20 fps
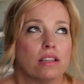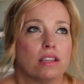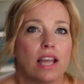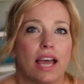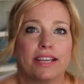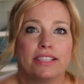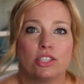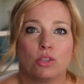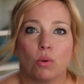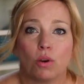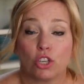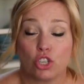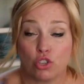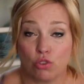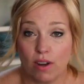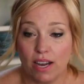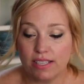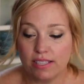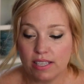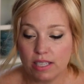like to wear
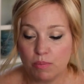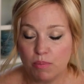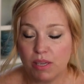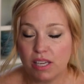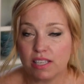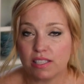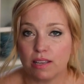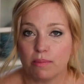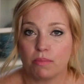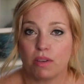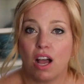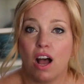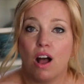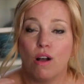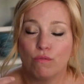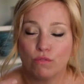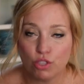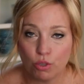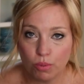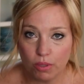dresses because I'm
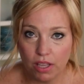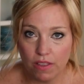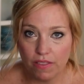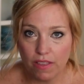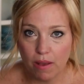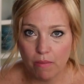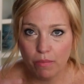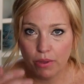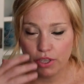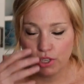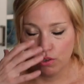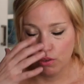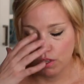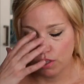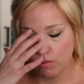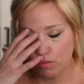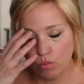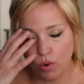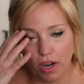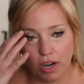comfortable in them, but you
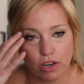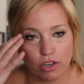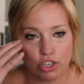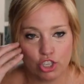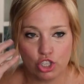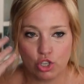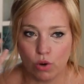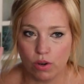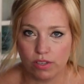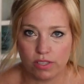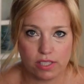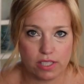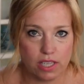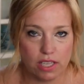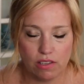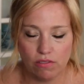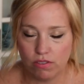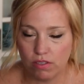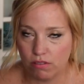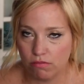could wear shorts
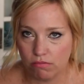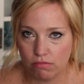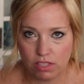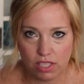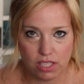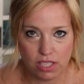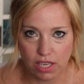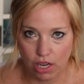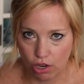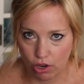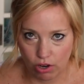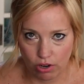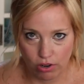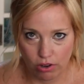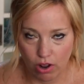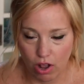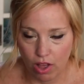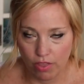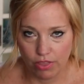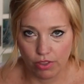to even to
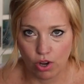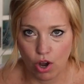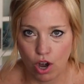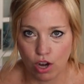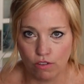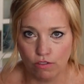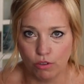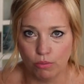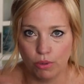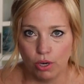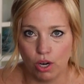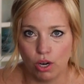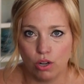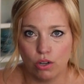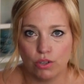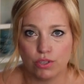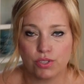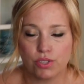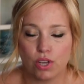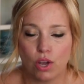dinner on the Carnival Miracle.